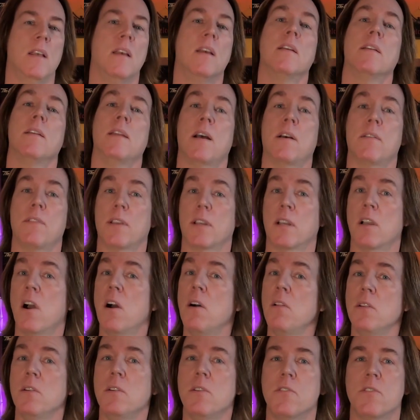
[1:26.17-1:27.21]
Now, the
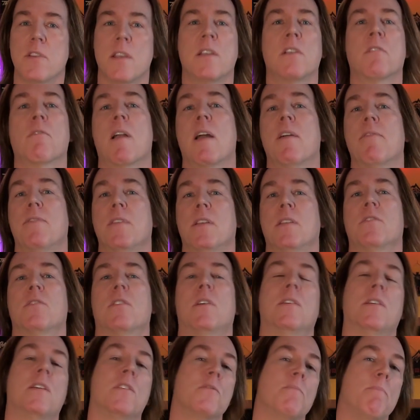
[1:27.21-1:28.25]
colors and graphics
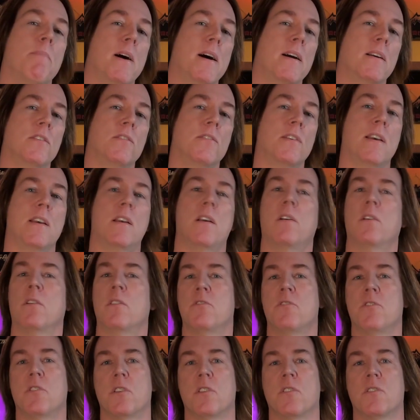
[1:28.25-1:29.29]
on this box set are
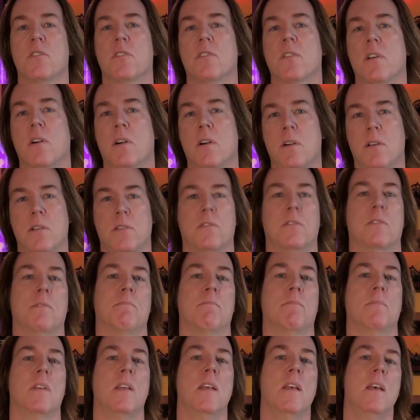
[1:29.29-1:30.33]
just
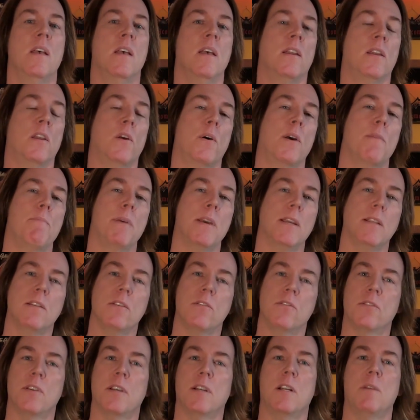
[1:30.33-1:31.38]
awesome. Now, I picked this
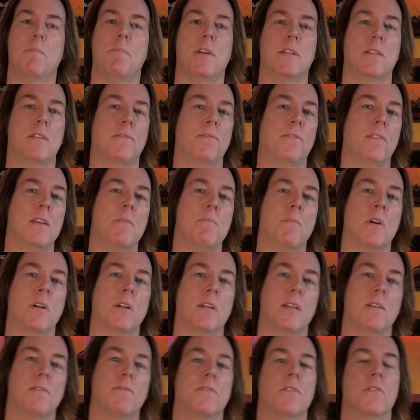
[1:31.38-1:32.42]
set up at the flea
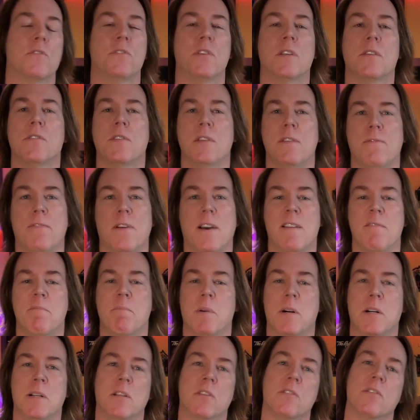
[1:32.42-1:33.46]
market for 65
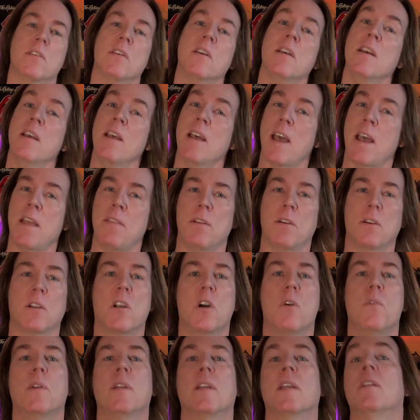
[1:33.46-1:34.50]
bucks, and they're
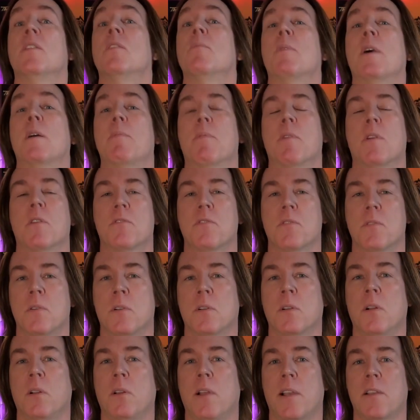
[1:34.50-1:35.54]
going into my personal
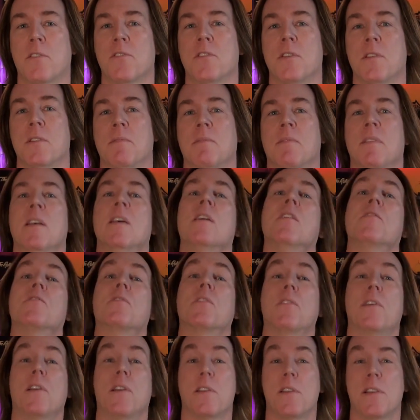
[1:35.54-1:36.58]
collection. So
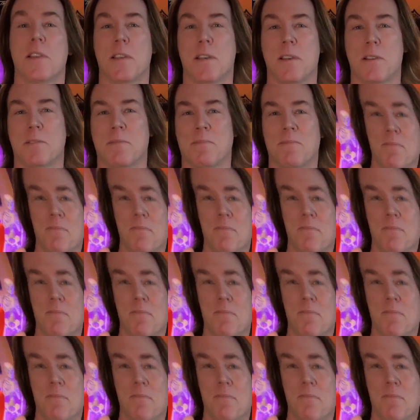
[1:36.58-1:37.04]
there you go.